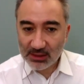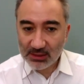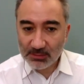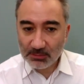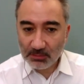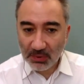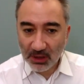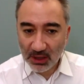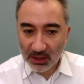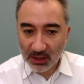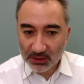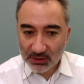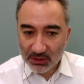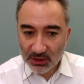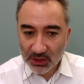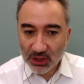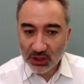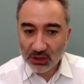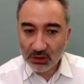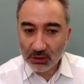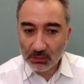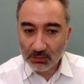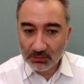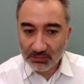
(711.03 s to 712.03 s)

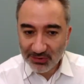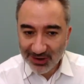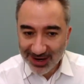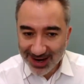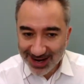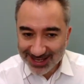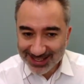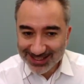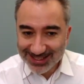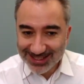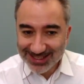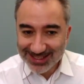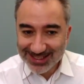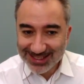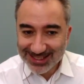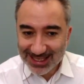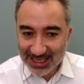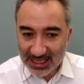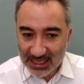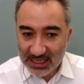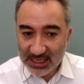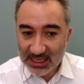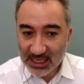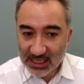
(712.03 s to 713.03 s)
particular practice
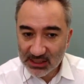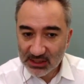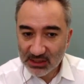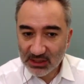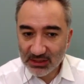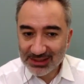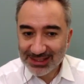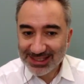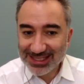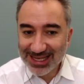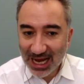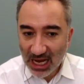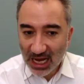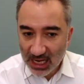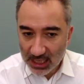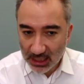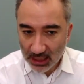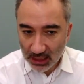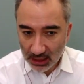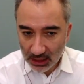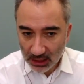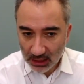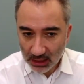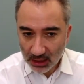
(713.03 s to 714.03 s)
in that
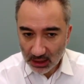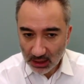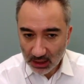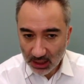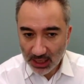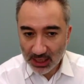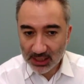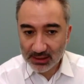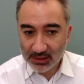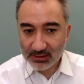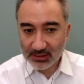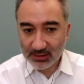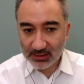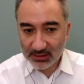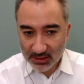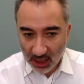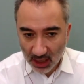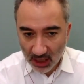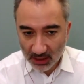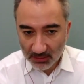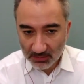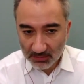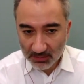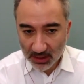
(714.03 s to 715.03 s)
society at the
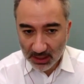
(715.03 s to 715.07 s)
time.